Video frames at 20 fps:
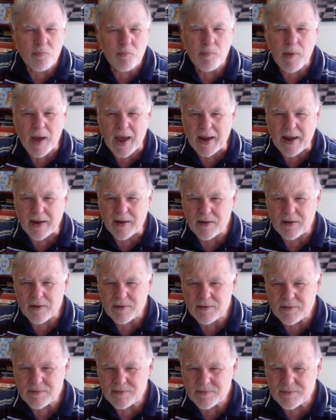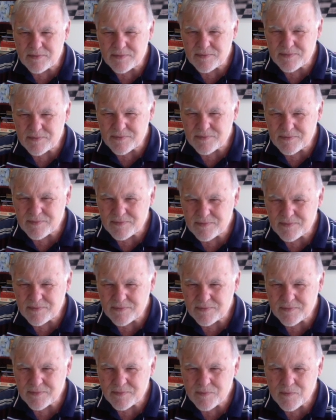The knight in the center controls more squares.
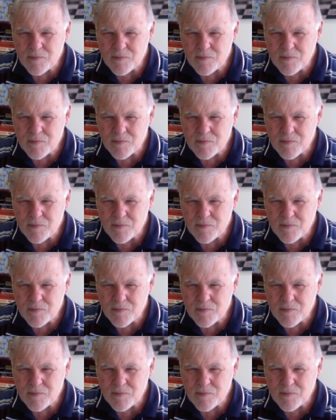